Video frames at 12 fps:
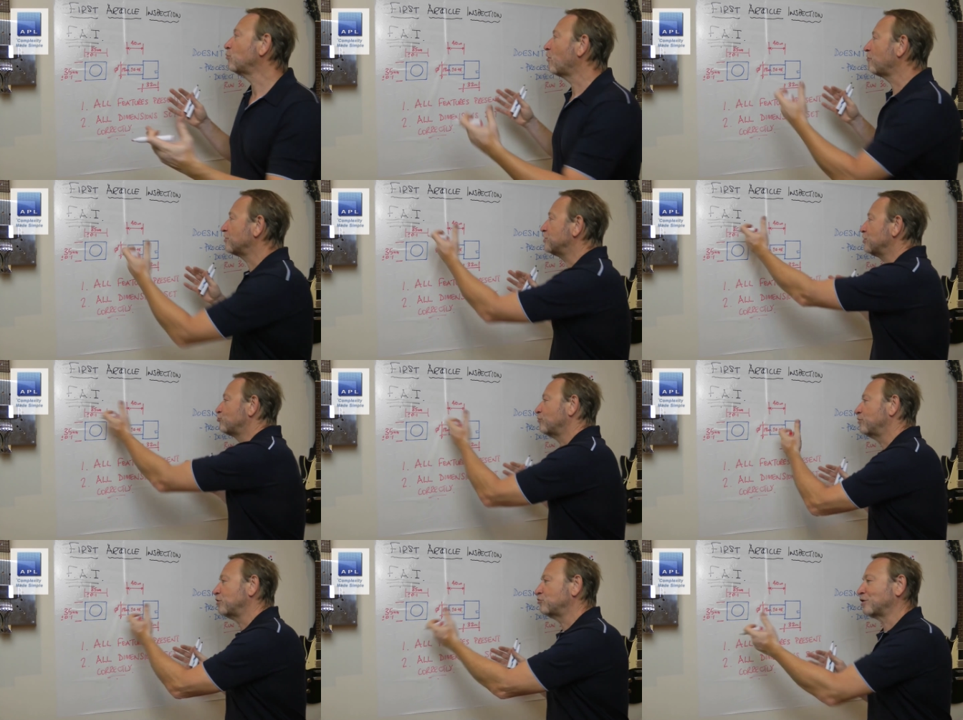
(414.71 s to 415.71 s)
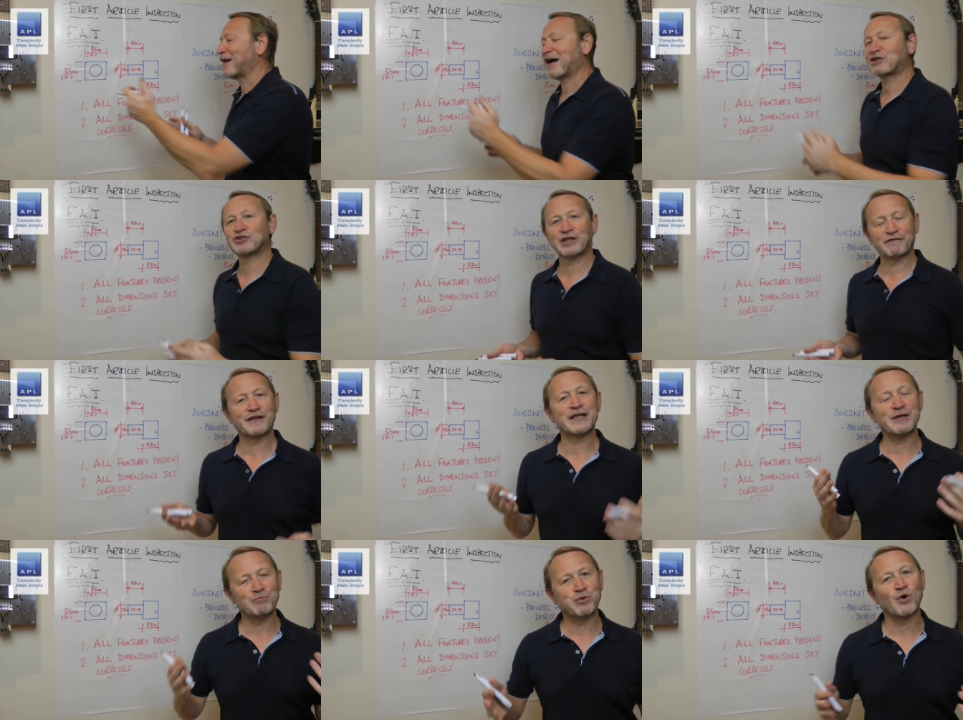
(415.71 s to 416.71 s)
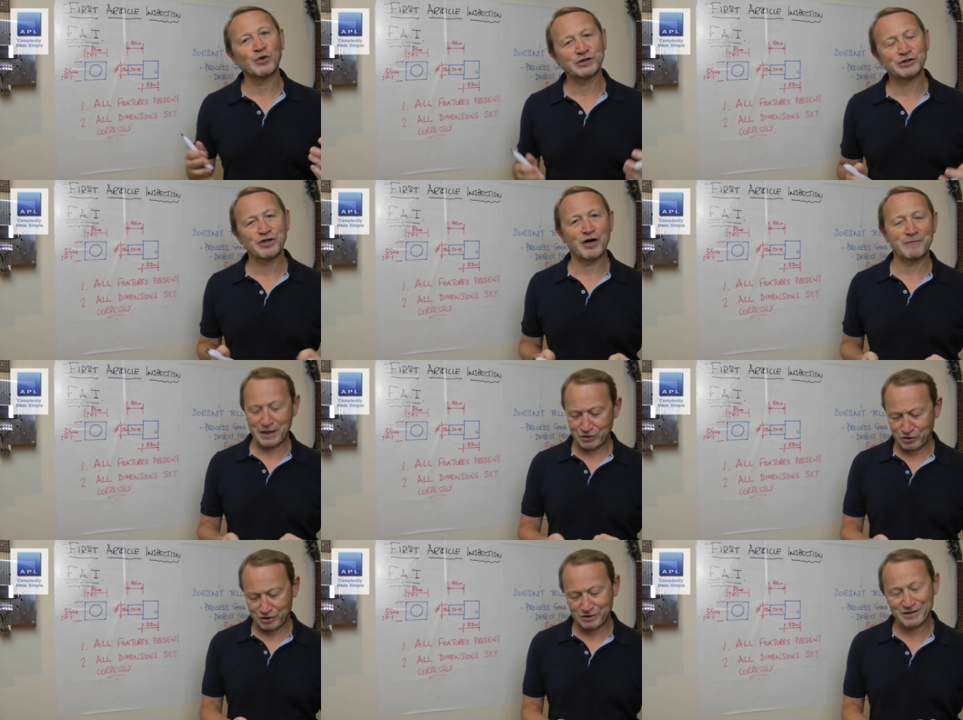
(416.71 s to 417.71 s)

want the distribution actually for the important dimension.